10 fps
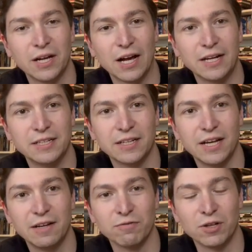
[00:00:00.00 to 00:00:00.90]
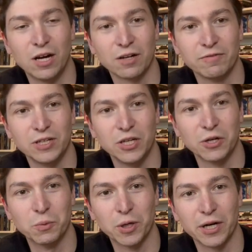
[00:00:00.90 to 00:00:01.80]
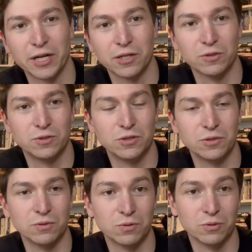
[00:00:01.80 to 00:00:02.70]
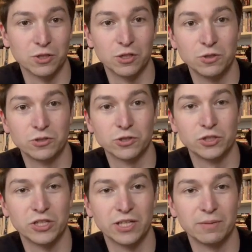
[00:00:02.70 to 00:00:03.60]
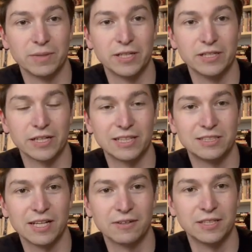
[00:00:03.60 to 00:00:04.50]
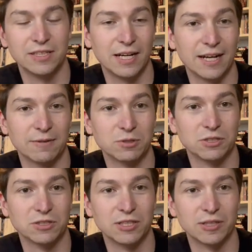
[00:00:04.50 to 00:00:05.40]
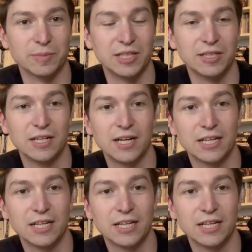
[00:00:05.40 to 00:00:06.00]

I did a vlog video where I go to the Hoosier Gym in Knightstown, Indiana, which is near me,